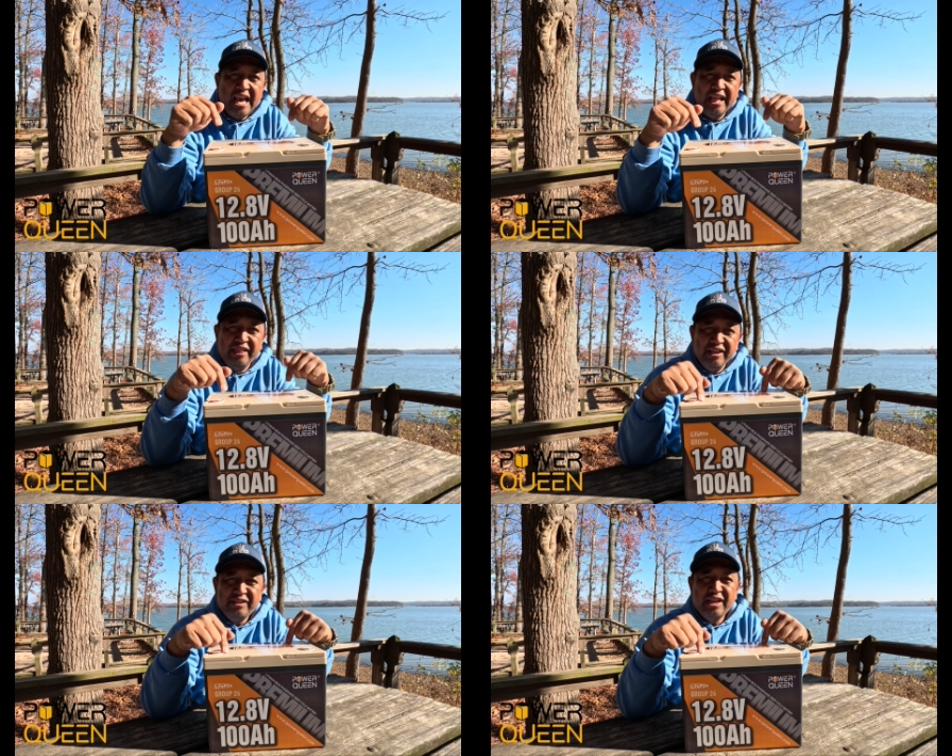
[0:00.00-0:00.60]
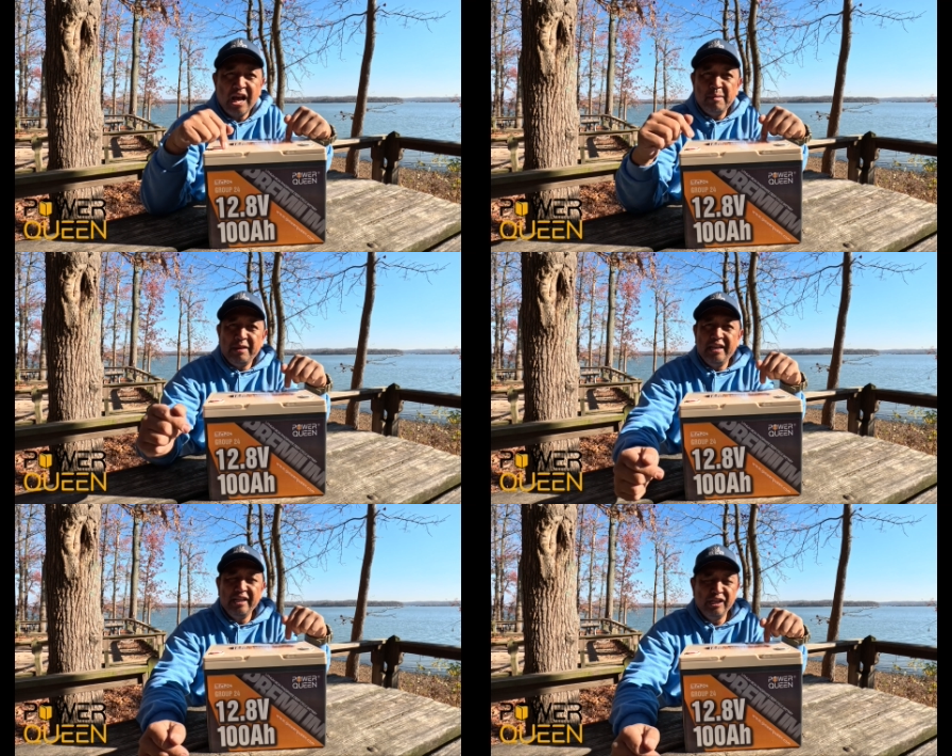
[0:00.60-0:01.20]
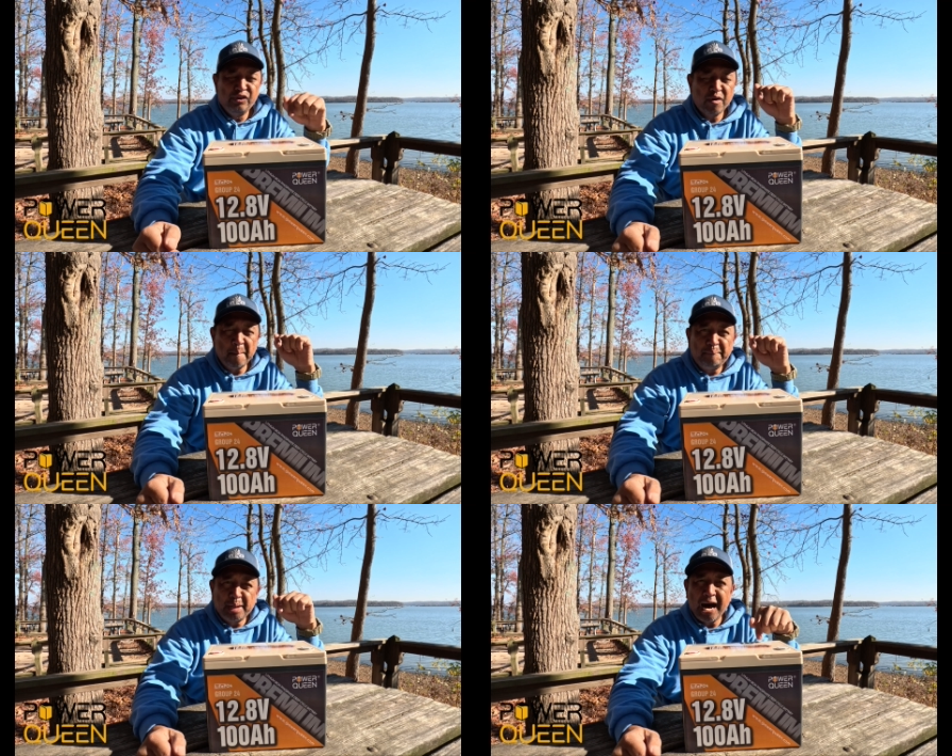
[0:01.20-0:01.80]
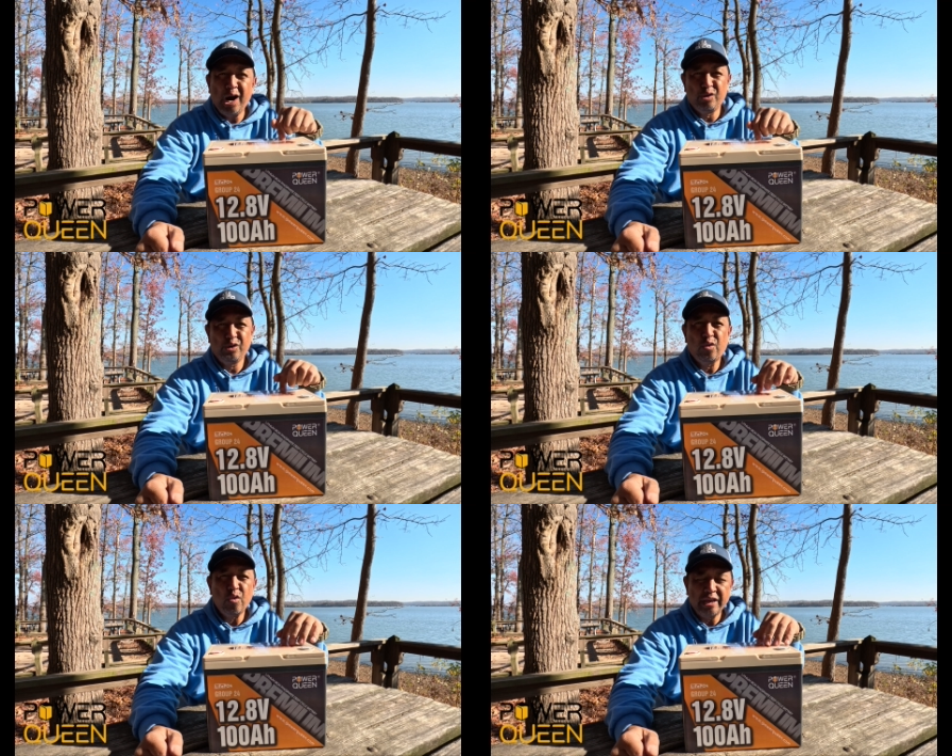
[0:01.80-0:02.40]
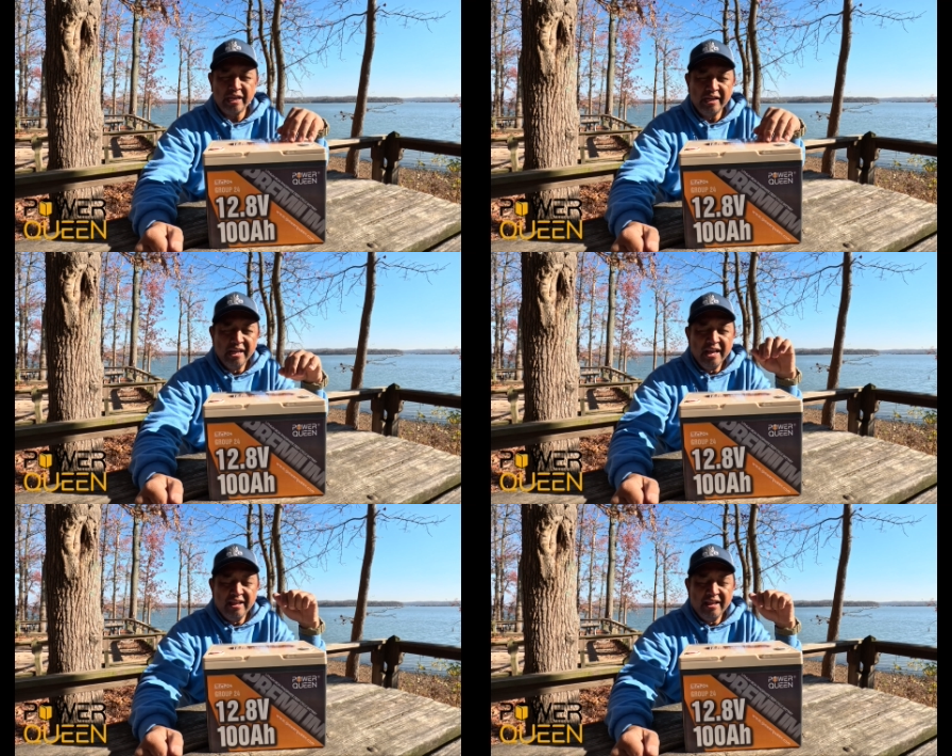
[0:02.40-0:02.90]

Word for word: and this time it is from Power Queen.